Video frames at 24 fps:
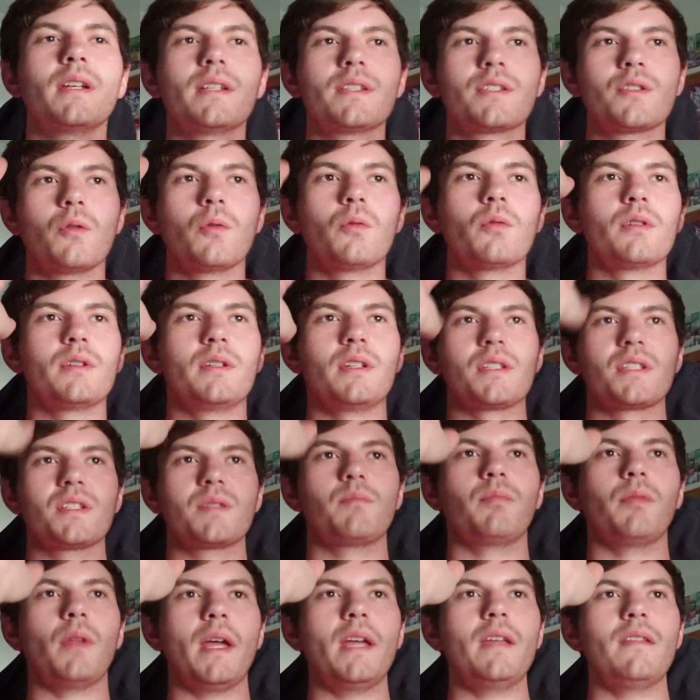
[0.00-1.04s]
It's cool to
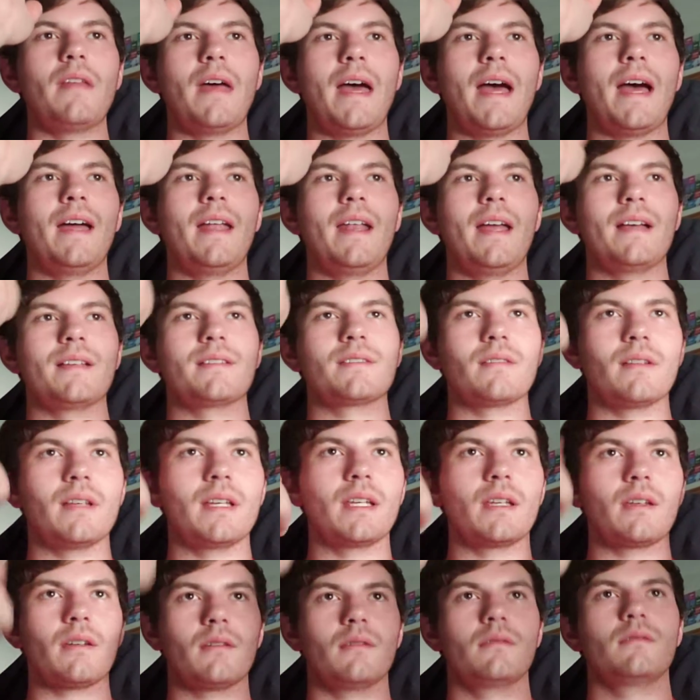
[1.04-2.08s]
display that as,
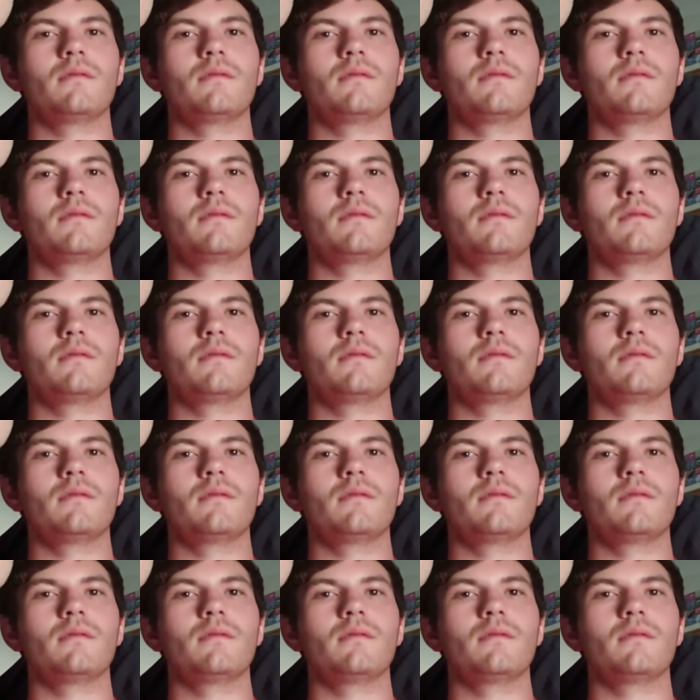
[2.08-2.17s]
like,